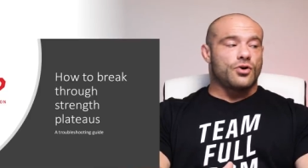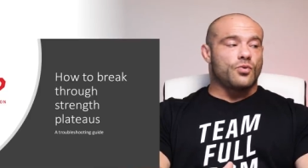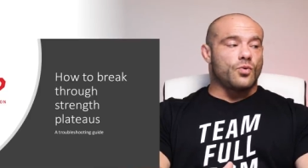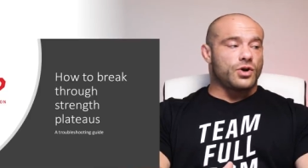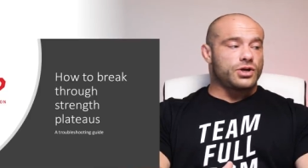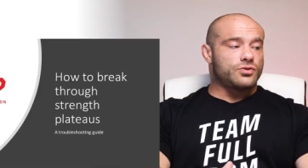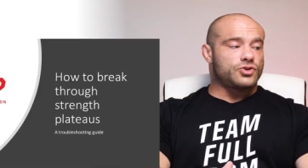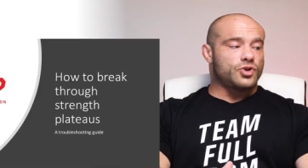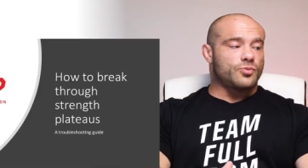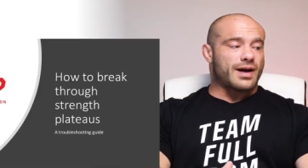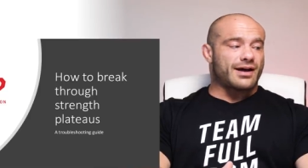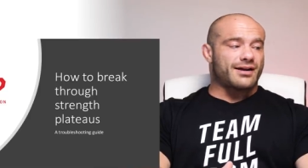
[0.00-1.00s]
What do you do
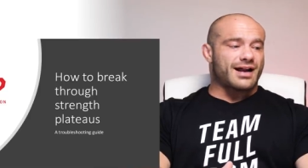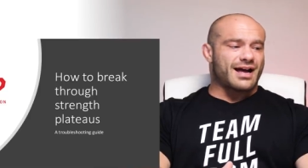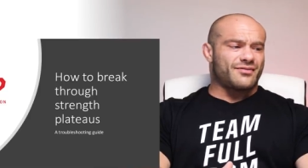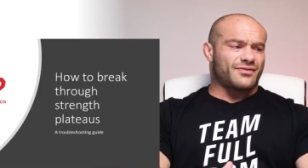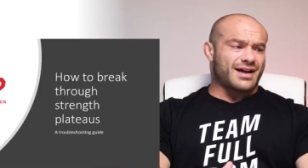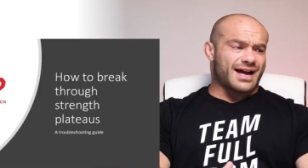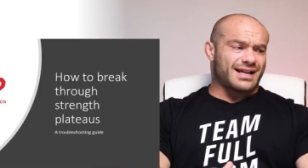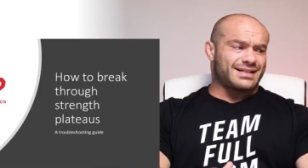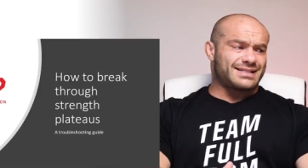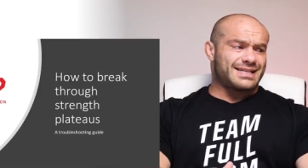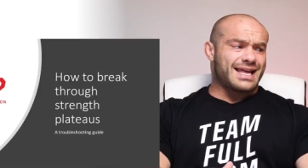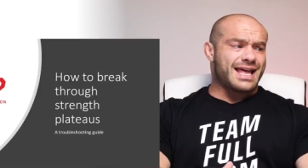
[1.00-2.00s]
about it? I've
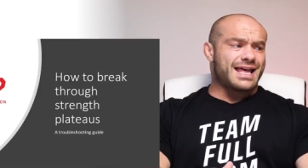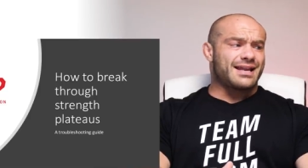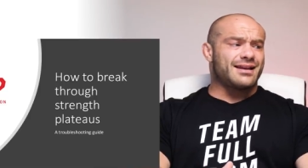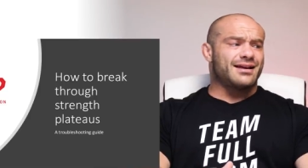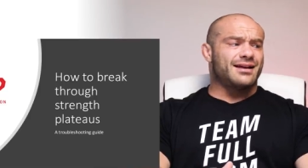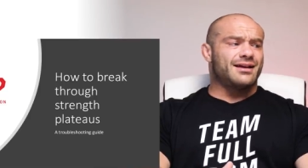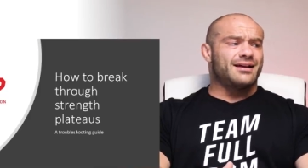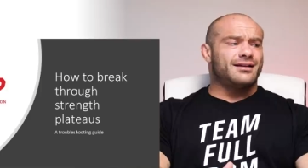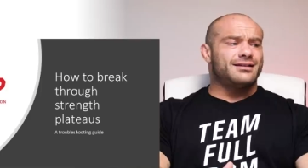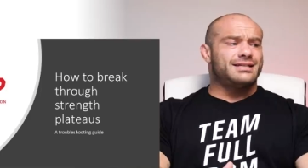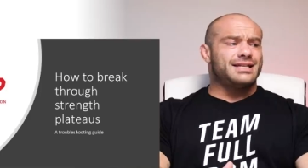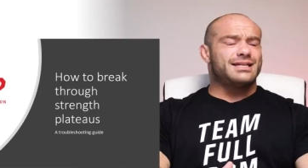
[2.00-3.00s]
got 10
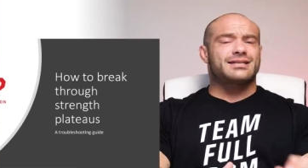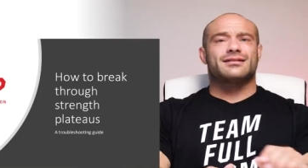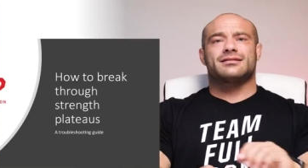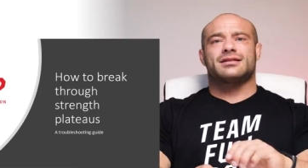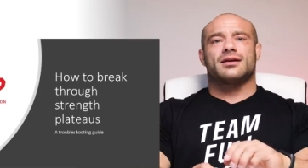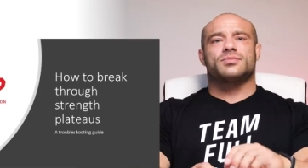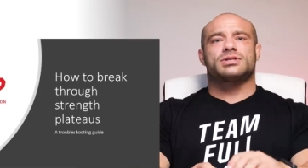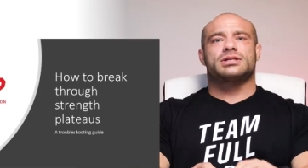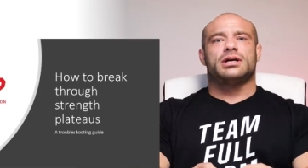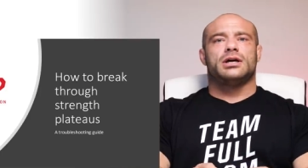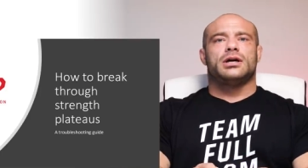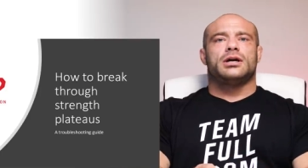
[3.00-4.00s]
decent tips
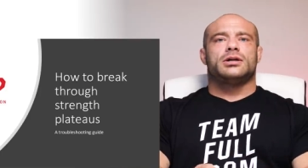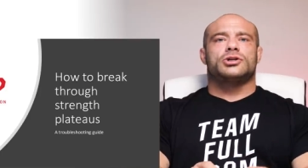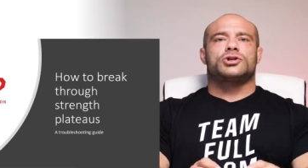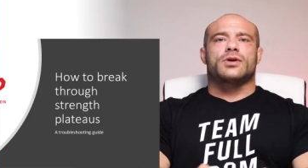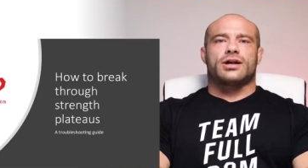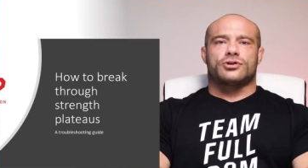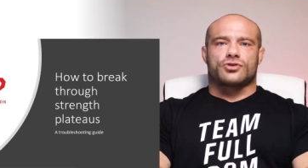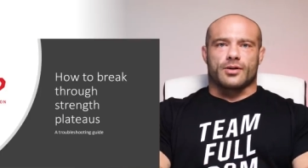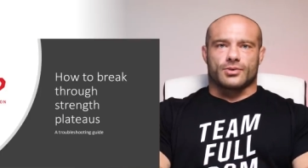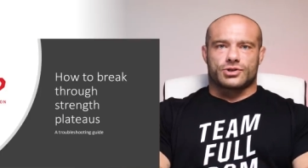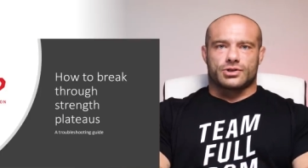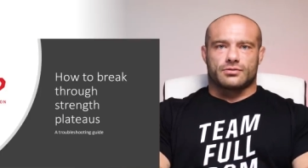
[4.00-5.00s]
to try to
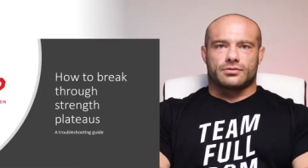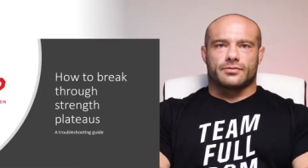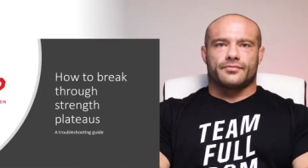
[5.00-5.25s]
troubleshoot.